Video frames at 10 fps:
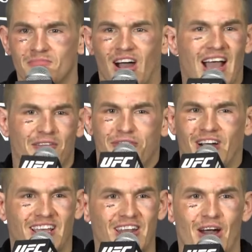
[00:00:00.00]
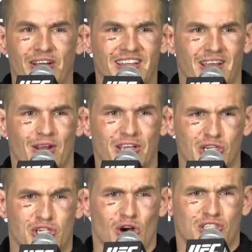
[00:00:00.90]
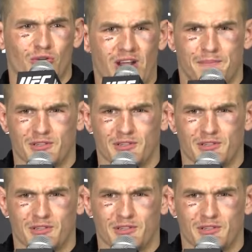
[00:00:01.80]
I had fucking no idea. They were like, your shorts are ripped.